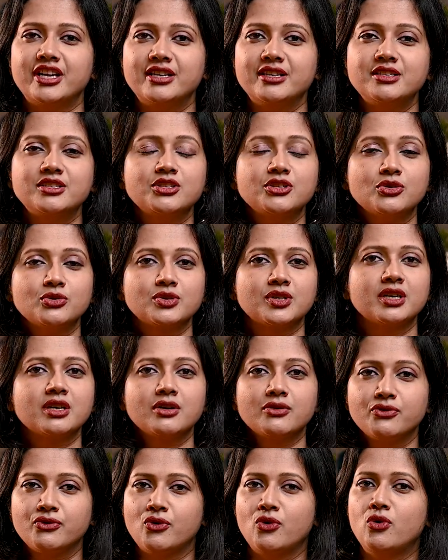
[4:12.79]
it using a
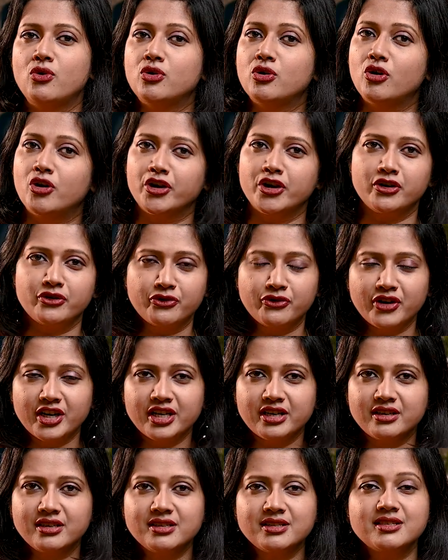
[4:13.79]
fork or your
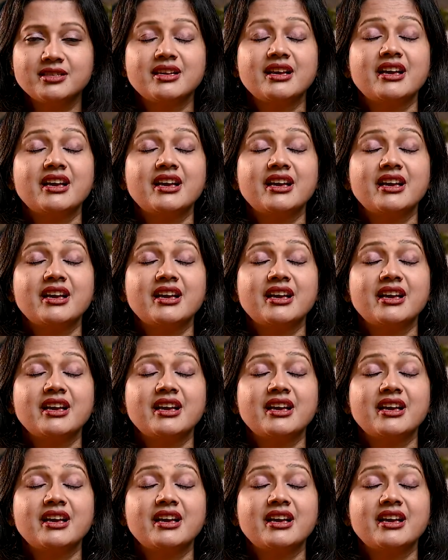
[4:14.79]
fingers,